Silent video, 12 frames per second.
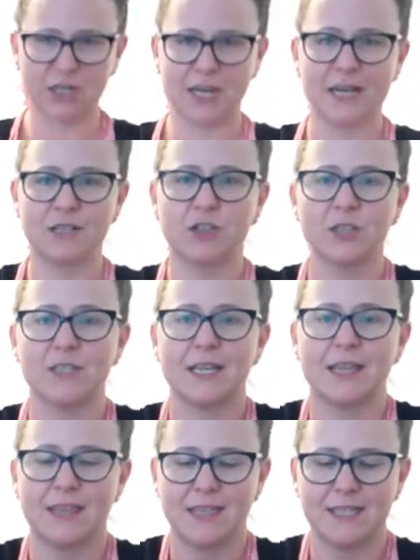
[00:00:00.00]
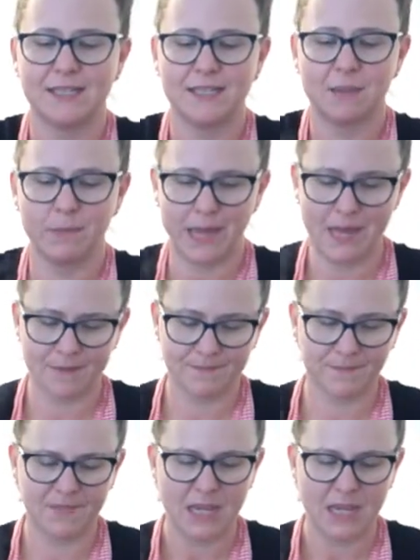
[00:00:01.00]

kind of looks like this in the pan.